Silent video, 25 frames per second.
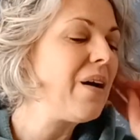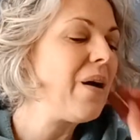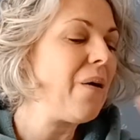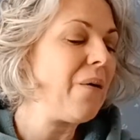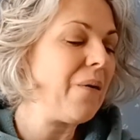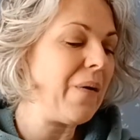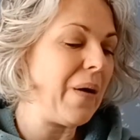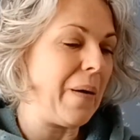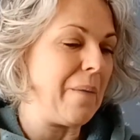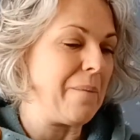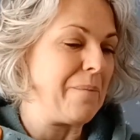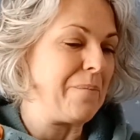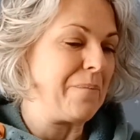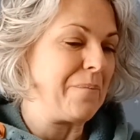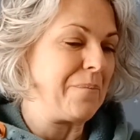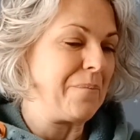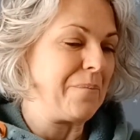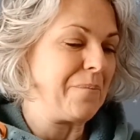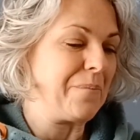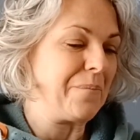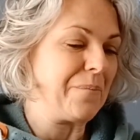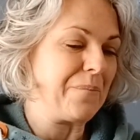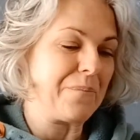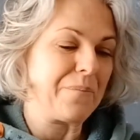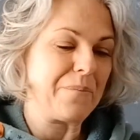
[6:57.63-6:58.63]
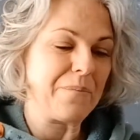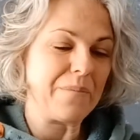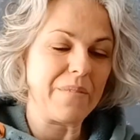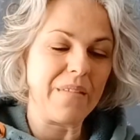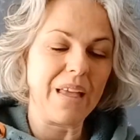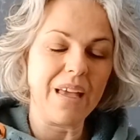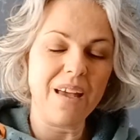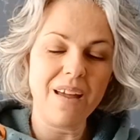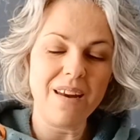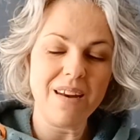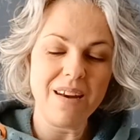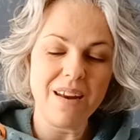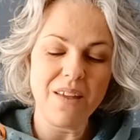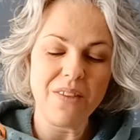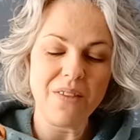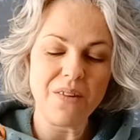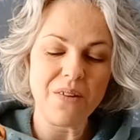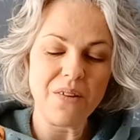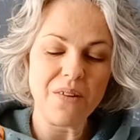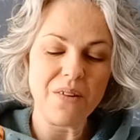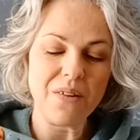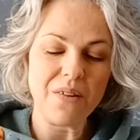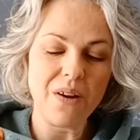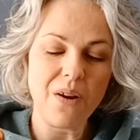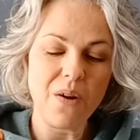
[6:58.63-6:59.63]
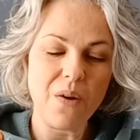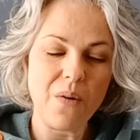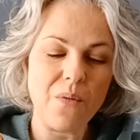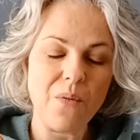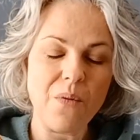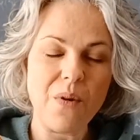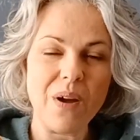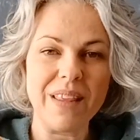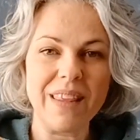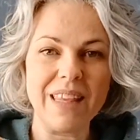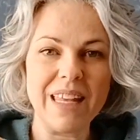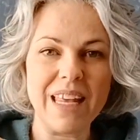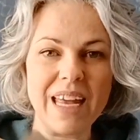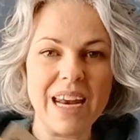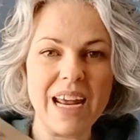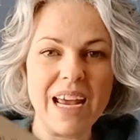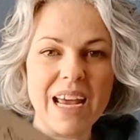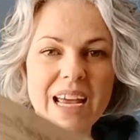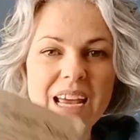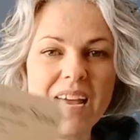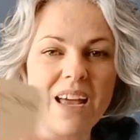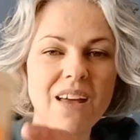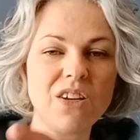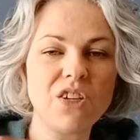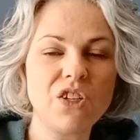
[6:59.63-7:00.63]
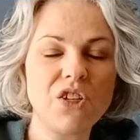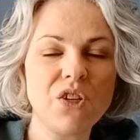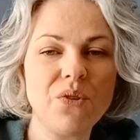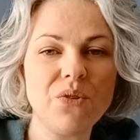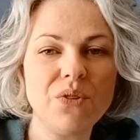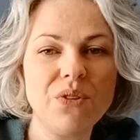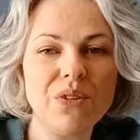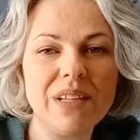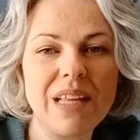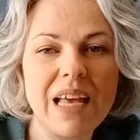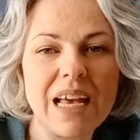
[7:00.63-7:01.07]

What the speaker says: Okay, another one that I showed you